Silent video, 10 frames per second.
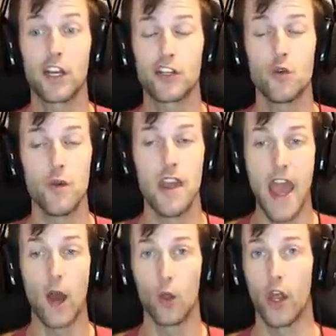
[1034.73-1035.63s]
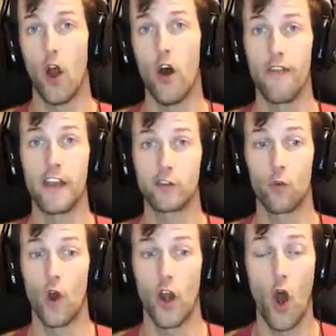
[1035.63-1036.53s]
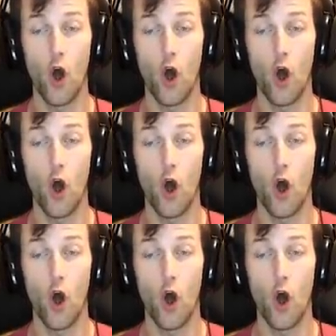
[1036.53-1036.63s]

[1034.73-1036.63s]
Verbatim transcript: because you nailed it on this one.